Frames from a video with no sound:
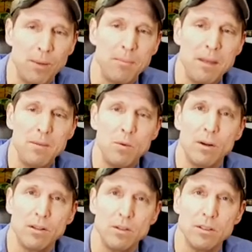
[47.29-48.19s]
made me
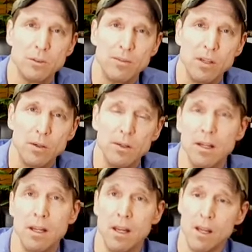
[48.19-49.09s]
want to do this review?
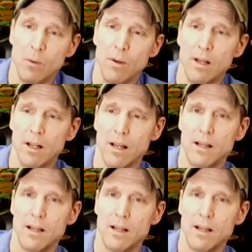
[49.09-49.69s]
Well,